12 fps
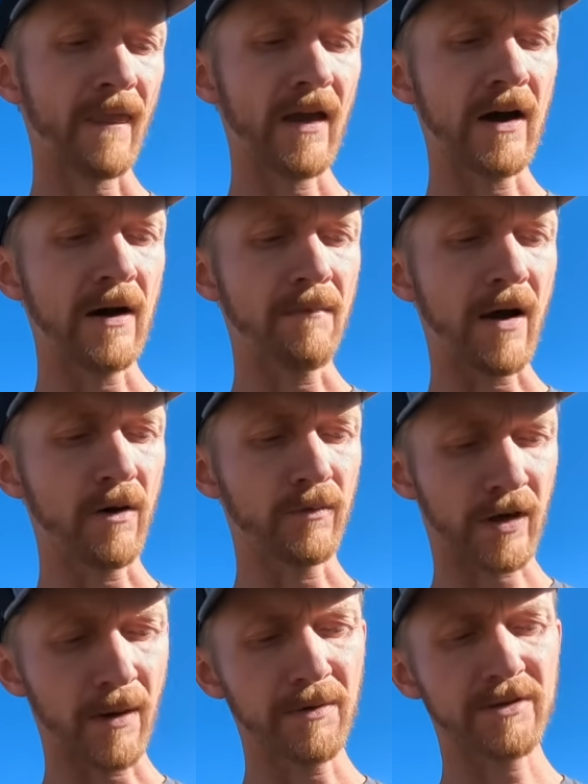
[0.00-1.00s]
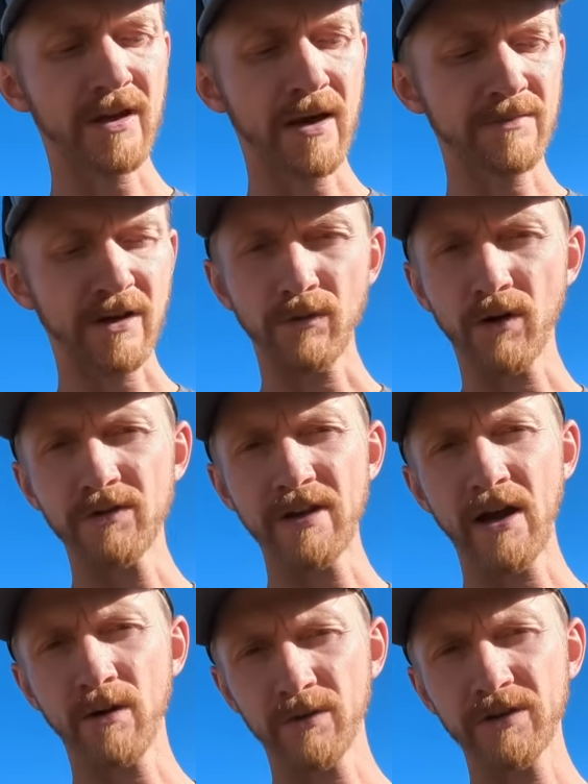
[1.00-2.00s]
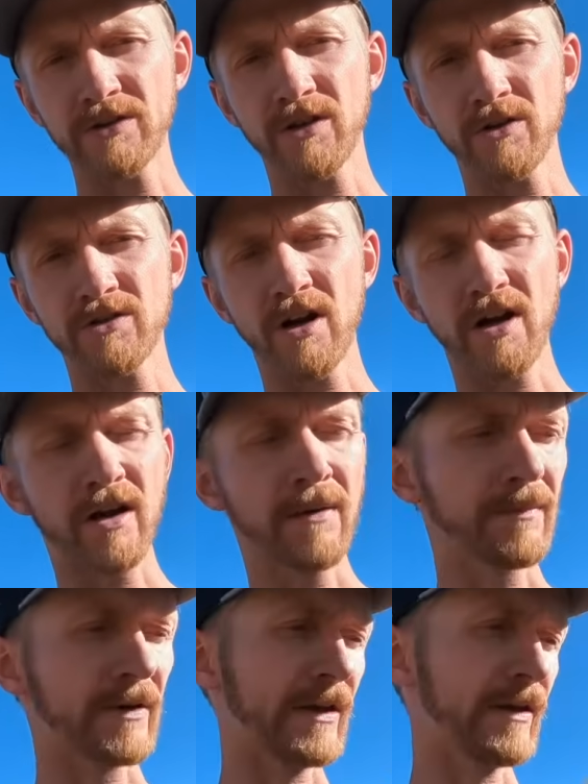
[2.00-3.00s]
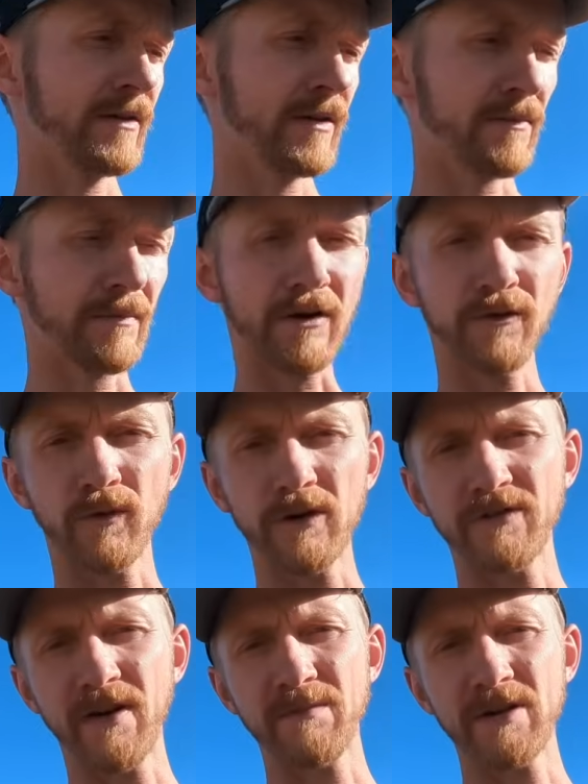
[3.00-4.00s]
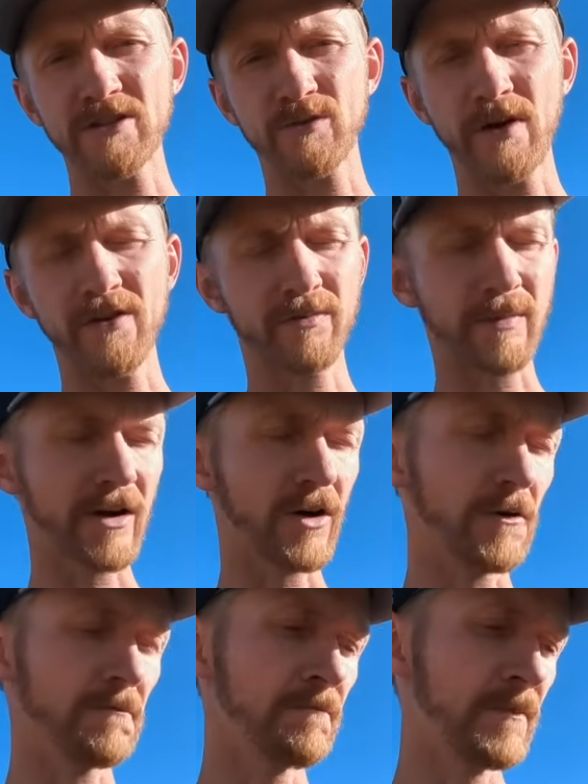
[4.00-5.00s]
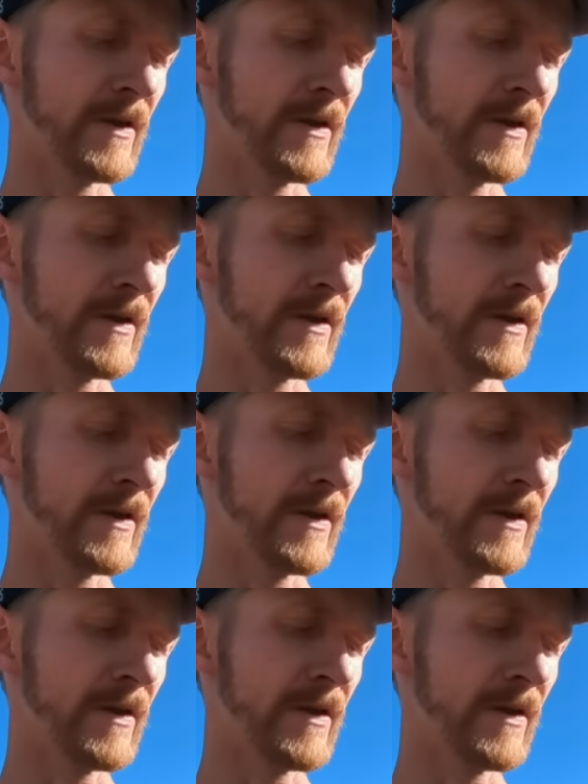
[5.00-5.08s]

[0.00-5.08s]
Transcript: A couple of times I rode down with the tow truck company. I'm about 45 minutes away from my home.